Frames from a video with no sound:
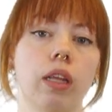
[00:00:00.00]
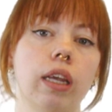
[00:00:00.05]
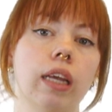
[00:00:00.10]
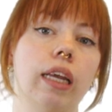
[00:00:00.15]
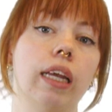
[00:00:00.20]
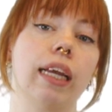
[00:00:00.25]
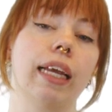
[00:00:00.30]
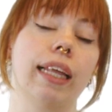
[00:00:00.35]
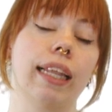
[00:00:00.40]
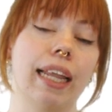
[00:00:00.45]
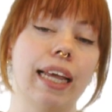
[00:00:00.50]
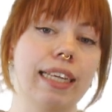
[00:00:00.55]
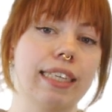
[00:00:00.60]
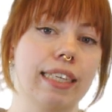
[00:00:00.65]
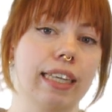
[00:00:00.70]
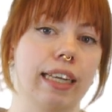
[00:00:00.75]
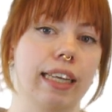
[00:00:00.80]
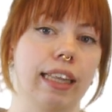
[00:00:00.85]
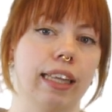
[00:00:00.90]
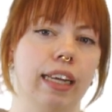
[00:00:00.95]

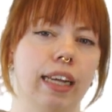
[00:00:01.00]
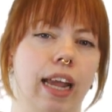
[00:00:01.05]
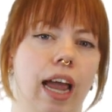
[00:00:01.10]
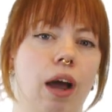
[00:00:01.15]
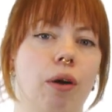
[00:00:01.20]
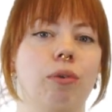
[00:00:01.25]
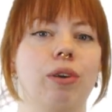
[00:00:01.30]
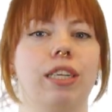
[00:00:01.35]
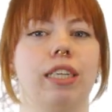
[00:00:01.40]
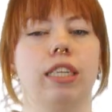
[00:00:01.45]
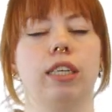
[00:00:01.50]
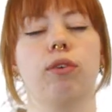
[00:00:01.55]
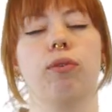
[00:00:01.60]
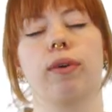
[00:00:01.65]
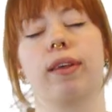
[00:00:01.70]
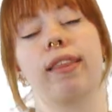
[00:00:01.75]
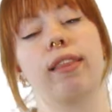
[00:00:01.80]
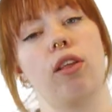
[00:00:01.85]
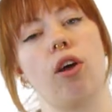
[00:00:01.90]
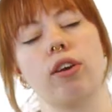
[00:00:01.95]
Classically, how we deal
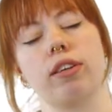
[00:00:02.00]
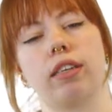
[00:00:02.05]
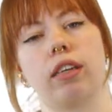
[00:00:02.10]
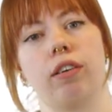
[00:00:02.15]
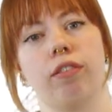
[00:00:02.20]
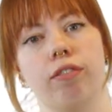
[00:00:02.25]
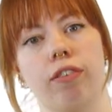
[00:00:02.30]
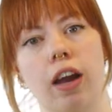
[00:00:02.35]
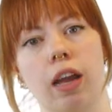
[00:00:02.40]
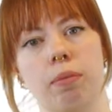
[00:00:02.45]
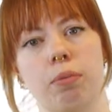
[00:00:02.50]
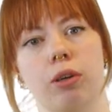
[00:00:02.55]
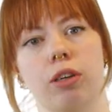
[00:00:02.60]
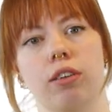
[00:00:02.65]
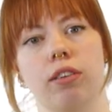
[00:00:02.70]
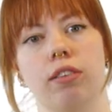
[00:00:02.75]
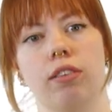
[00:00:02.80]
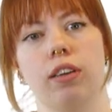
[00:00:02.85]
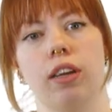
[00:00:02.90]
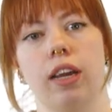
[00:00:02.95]
with loss in
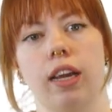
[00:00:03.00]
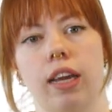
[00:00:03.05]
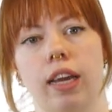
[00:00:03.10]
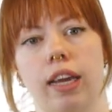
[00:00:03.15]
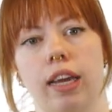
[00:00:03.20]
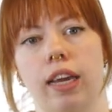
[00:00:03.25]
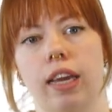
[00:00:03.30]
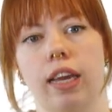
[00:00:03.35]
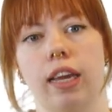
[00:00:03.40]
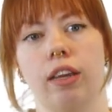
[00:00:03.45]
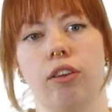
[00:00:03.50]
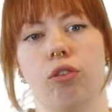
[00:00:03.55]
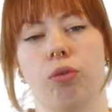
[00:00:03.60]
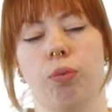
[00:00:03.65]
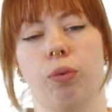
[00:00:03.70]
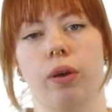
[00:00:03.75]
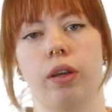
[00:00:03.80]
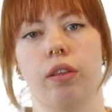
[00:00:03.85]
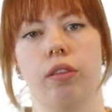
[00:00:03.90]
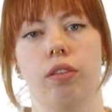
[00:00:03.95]
fibers is
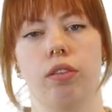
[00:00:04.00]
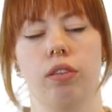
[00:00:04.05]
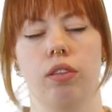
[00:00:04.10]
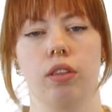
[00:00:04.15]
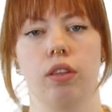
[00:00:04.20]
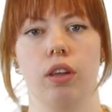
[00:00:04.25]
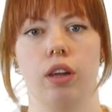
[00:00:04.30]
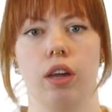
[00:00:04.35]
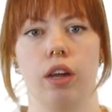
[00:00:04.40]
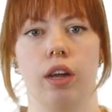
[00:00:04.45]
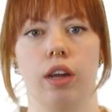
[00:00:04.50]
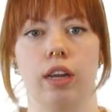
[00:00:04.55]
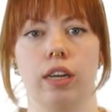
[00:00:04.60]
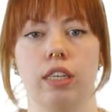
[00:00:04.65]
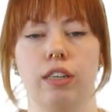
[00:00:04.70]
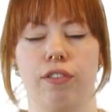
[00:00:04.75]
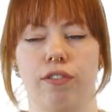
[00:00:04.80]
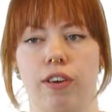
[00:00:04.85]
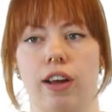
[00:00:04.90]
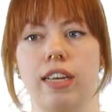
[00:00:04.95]
with
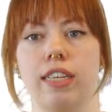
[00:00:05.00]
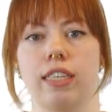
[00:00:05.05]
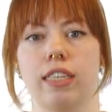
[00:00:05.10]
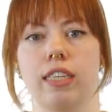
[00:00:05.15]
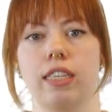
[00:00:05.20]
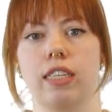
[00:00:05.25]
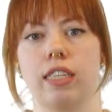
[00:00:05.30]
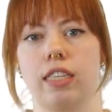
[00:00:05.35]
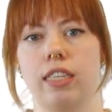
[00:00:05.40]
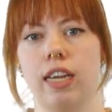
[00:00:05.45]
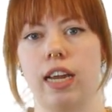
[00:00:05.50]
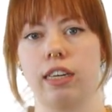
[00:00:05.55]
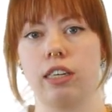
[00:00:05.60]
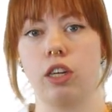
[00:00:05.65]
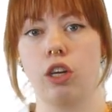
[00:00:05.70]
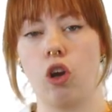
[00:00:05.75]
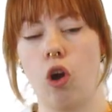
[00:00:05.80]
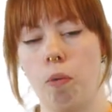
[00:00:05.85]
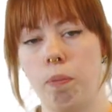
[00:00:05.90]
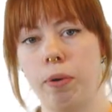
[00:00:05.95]
devices that
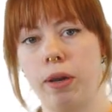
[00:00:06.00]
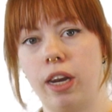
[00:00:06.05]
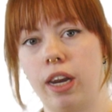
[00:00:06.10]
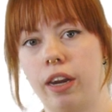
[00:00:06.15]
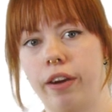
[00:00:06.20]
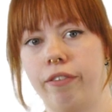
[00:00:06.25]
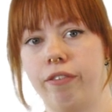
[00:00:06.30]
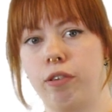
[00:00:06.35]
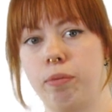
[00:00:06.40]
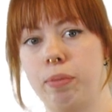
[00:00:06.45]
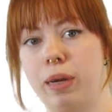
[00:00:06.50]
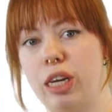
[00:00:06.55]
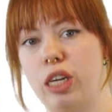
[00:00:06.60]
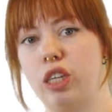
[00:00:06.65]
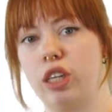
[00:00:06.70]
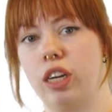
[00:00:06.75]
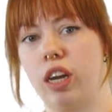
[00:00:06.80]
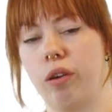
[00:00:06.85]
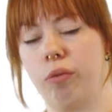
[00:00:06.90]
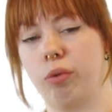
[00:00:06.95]
copy the
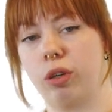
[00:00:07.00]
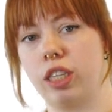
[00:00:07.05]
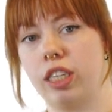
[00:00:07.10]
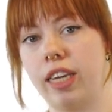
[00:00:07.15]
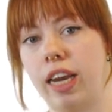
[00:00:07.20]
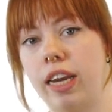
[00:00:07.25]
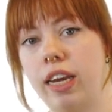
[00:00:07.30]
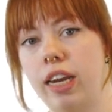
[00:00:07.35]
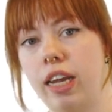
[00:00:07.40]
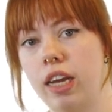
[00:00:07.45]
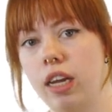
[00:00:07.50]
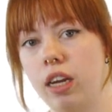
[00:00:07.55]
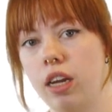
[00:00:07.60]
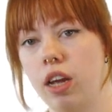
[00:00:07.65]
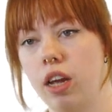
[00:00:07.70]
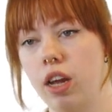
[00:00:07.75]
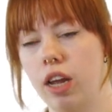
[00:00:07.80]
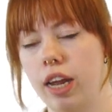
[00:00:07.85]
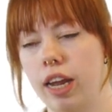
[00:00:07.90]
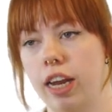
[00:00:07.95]
information that we're sending
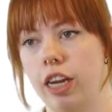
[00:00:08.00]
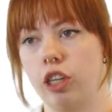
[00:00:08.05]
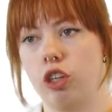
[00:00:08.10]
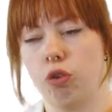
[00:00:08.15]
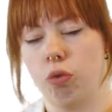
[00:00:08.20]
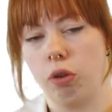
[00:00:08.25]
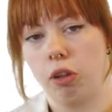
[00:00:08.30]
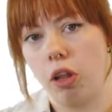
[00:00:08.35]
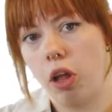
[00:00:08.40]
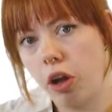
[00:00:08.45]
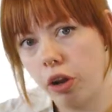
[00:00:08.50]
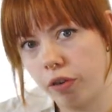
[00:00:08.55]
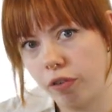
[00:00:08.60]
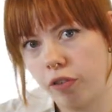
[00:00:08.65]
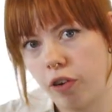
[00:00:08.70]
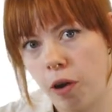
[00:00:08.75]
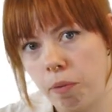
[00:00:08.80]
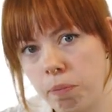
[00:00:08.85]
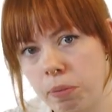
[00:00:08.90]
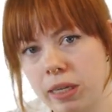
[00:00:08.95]
into a lot of
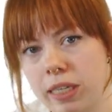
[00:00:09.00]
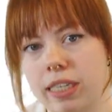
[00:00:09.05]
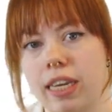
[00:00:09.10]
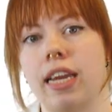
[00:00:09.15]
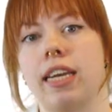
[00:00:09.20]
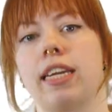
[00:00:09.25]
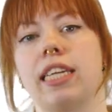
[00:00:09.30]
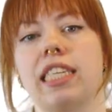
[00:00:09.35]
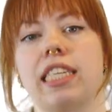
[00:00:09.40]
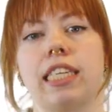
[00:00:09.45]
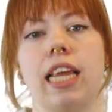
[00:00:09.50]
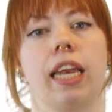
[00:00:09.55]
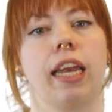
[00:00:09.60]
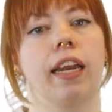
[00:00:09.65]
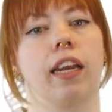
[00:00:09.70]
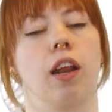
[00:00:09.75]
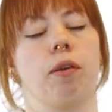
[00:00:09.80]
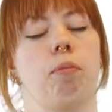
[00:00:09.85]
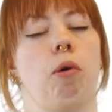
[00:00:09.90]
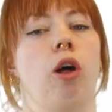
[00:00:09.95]
copies and then
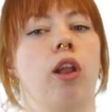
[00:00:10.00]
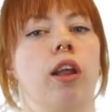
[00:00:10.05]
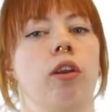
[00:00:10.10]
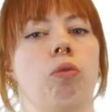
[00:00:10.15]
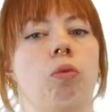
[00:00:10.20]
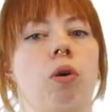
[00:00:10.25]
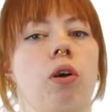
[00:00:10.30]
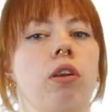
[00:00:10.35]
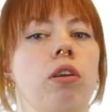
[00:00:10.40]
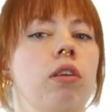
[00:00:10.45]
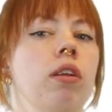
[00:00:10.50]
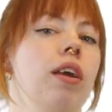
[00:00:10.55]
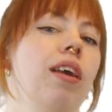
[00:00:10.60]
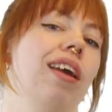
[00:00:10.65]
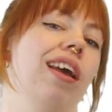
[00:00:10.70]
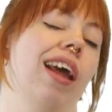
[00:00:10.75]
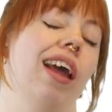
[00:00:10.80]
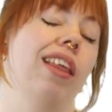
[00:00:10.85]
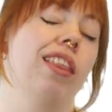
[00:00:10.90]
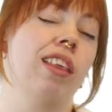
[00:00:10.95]
sending them all at once,
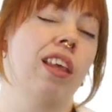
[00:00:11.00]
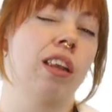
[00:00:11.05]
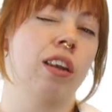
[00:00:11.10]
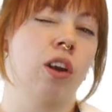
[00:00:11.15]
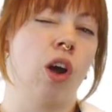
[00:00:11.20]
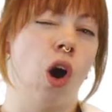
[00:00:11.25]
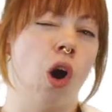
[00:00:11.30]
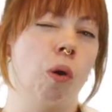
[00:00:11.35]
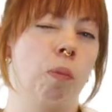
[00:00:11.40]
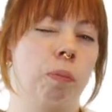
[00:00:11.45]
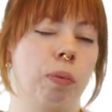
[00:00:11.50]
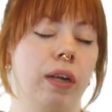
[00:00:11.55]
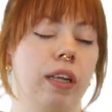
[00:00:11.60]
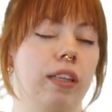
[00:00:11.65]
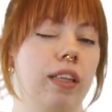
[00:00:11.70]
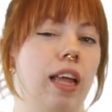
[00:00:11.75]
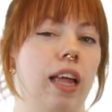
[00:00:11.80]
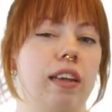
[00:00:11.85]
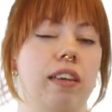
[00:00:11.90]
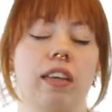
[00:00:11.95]
and then hoping
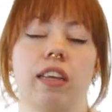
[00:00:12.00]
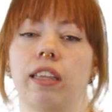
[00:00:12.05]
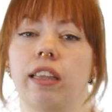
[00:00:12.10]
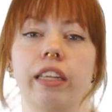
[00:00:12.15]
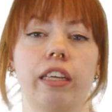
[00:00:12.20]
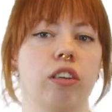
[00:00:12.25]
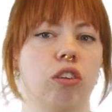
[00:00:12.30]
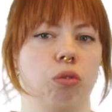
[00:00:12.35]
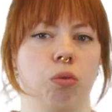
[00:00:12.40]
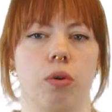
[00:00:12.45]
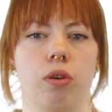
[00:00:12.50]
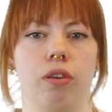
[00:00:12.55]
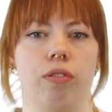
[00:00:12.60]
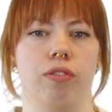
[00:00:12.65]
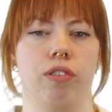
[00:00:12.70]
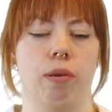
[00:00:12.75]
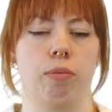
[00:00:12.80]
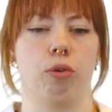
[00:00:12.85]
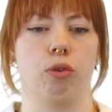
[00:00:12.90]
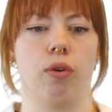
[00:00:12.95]
that at least one of
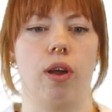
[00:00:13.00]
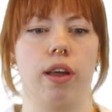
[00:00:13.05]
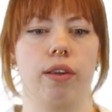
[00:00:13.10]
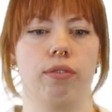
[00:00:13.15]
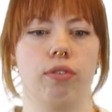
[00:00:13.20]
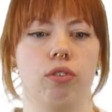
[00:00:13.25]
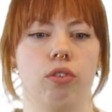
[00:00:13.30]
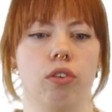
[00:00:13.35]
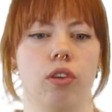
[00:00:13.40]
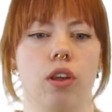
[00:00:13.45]
them arrives.